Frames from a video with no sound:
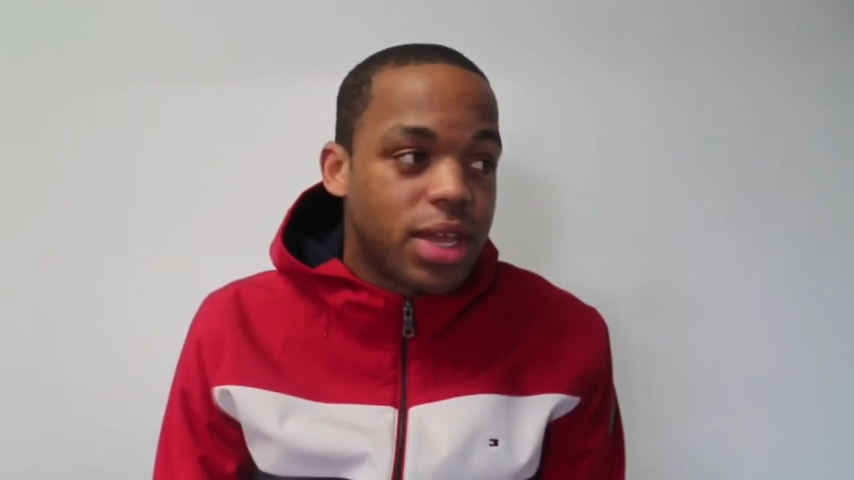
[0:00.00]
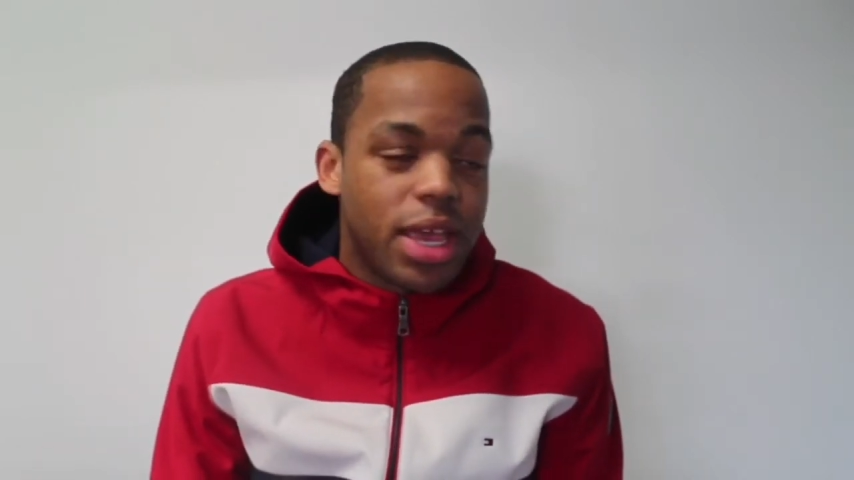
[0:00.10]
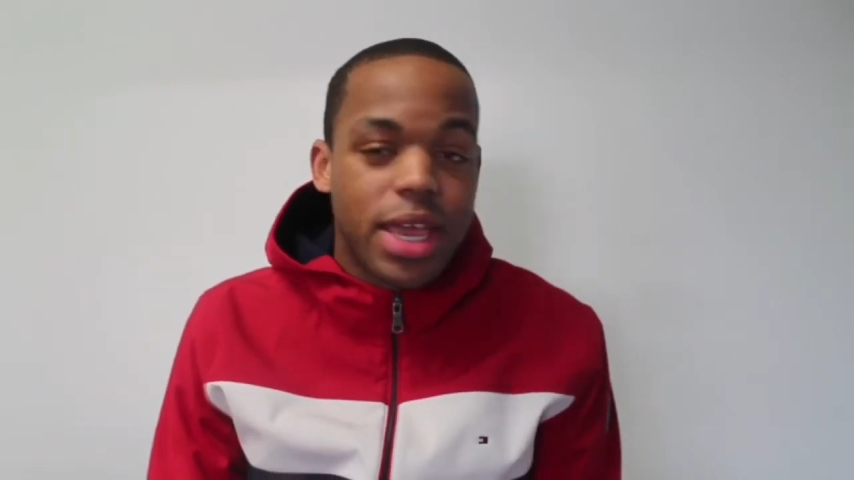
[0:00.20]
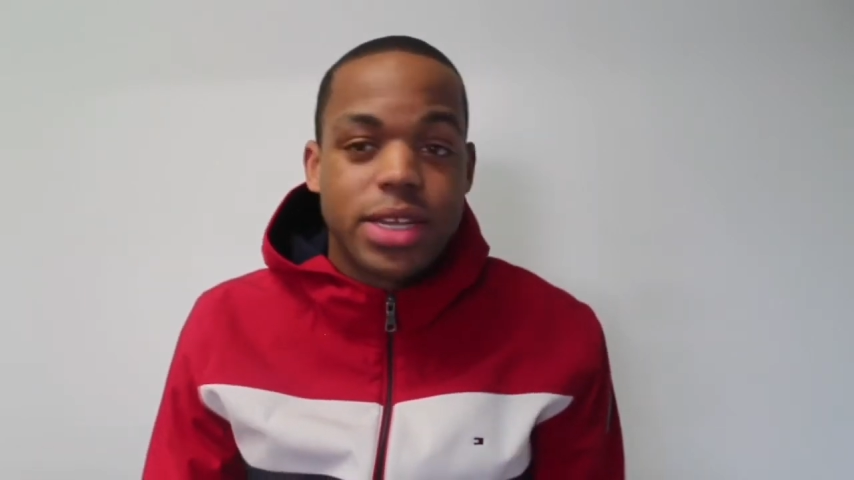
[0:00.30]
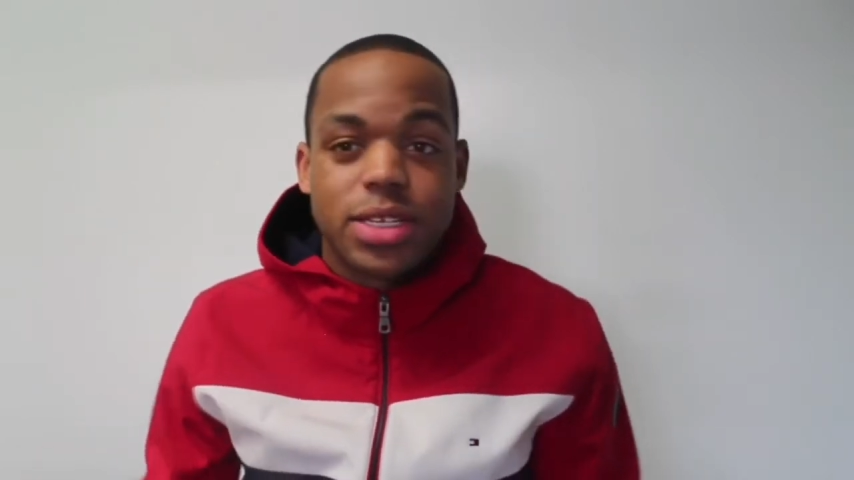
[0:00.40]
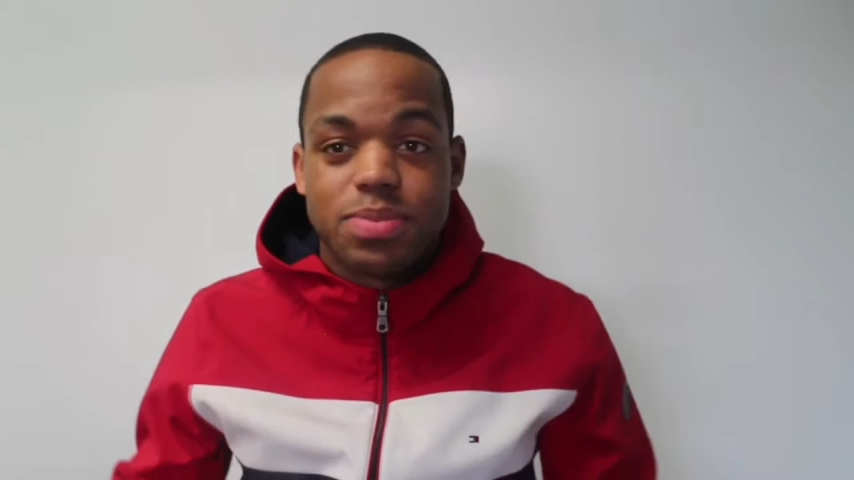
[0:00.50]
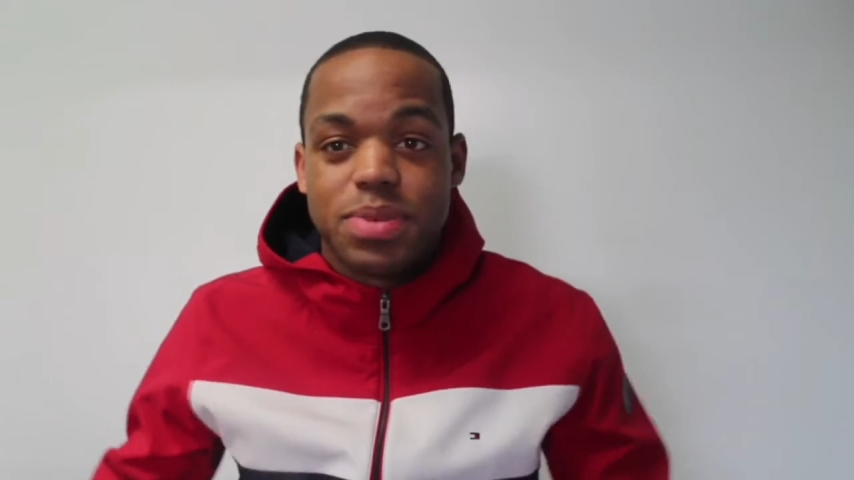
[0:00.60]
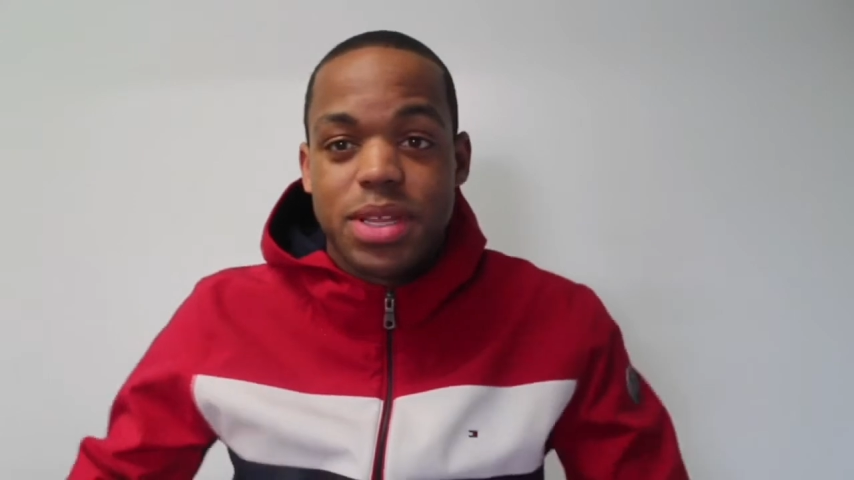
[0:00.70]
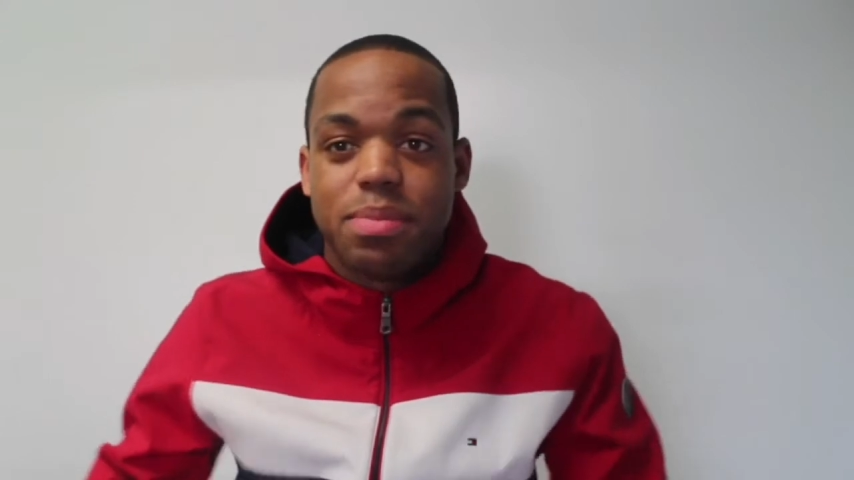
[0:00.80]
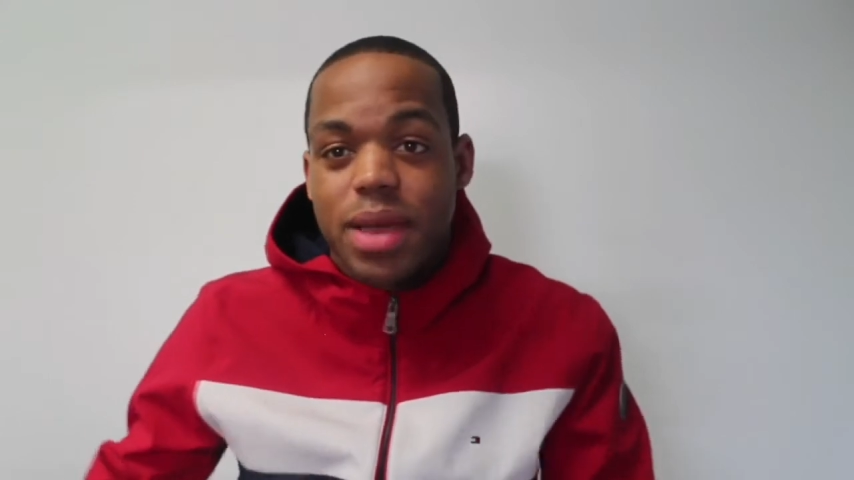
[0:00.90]
day and just
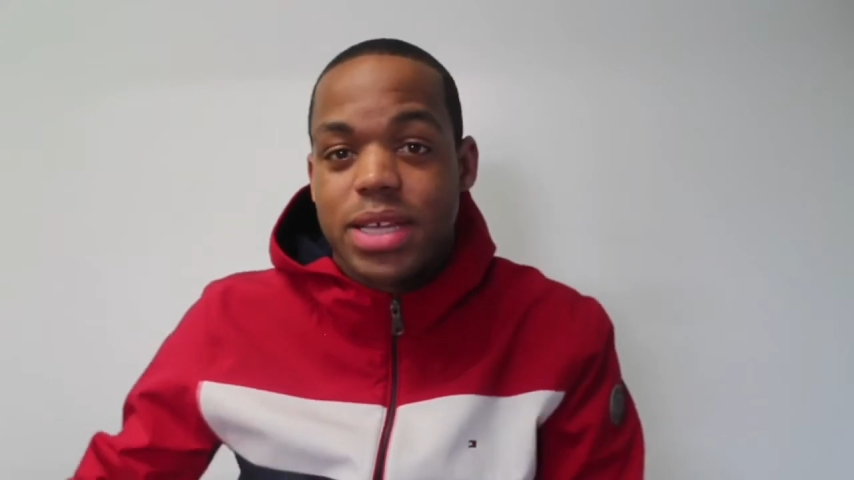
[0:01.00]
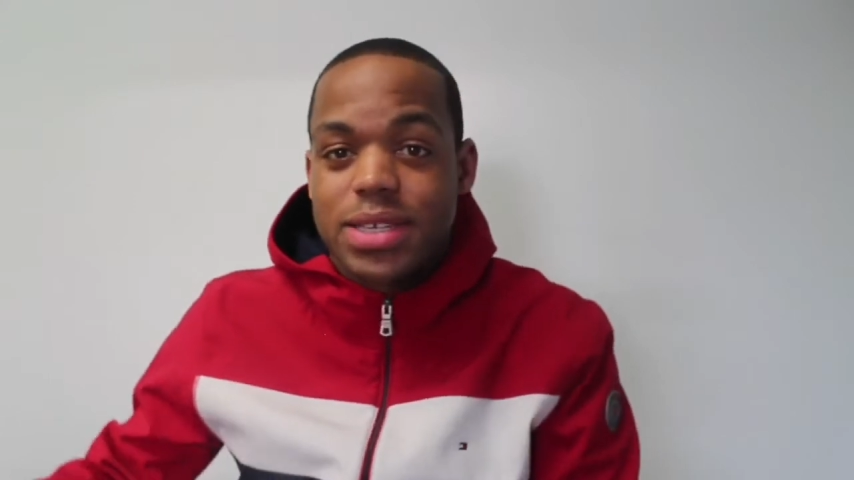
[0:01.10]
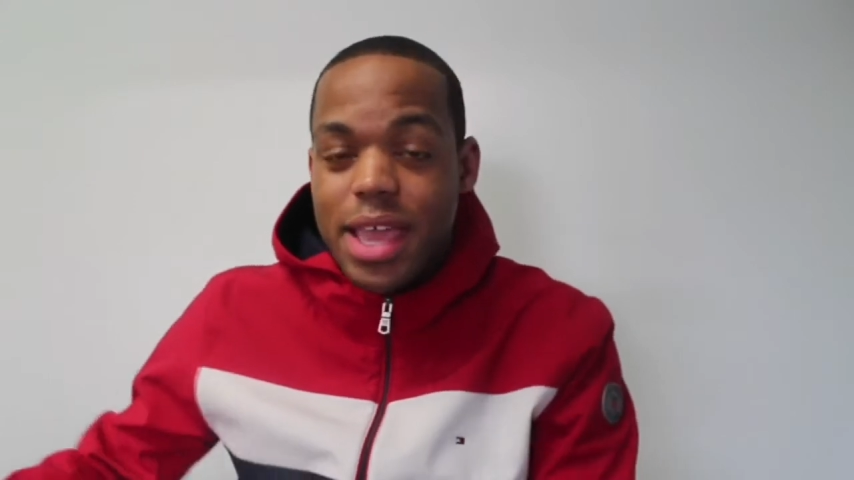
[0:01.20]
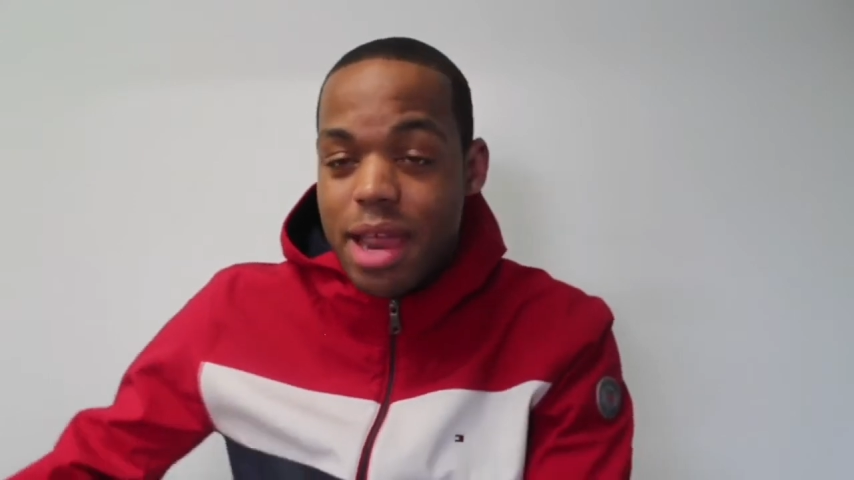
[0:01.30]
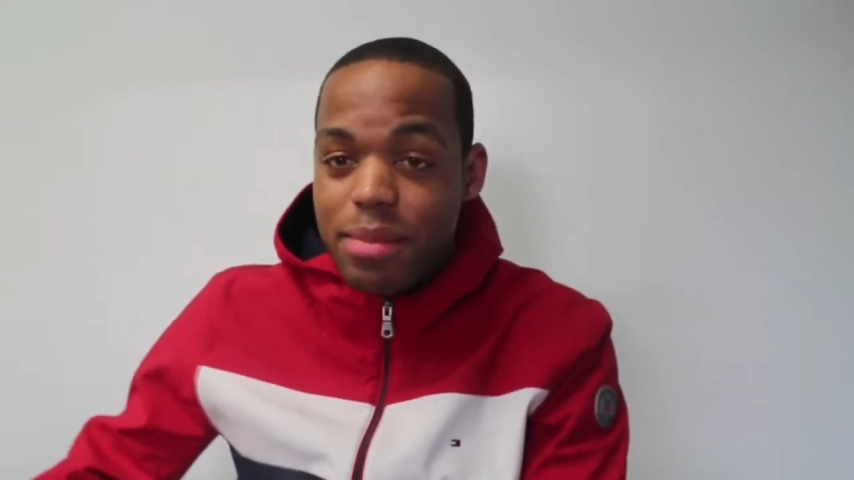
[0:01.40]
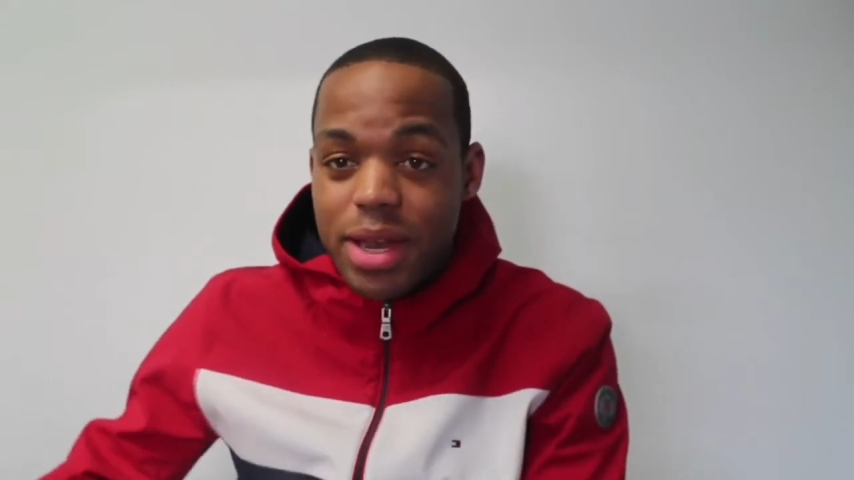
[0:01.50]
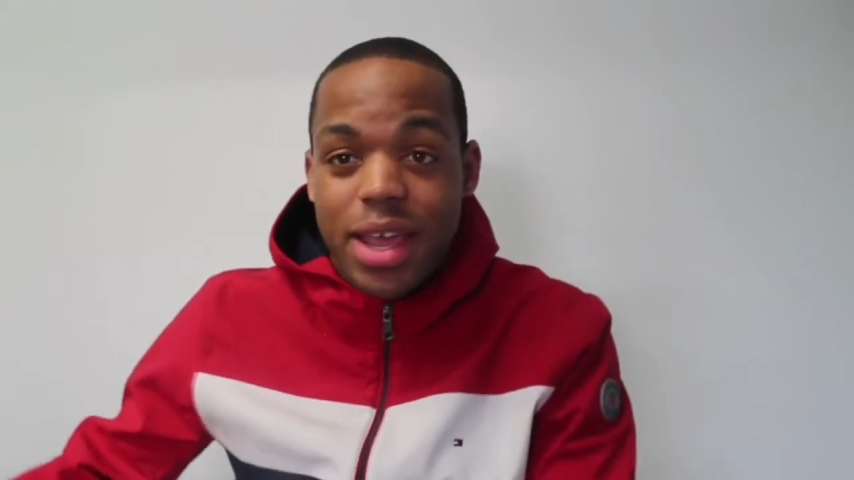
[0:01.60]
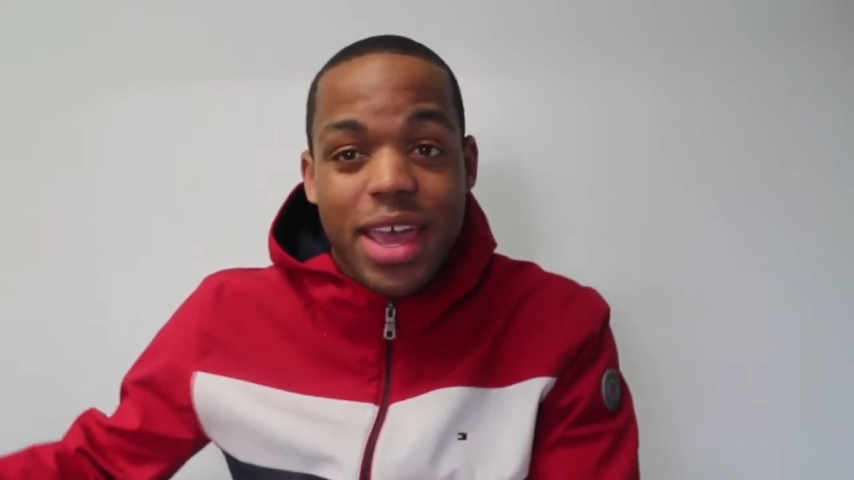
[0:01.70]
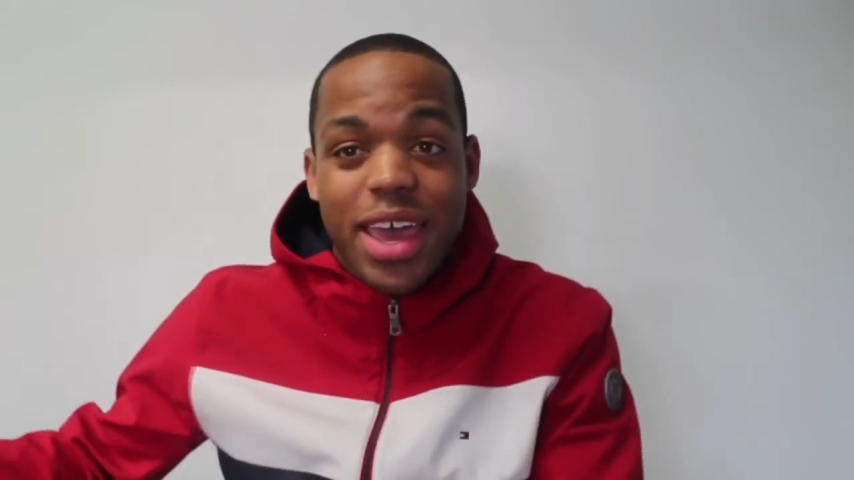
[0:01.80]
be the best airman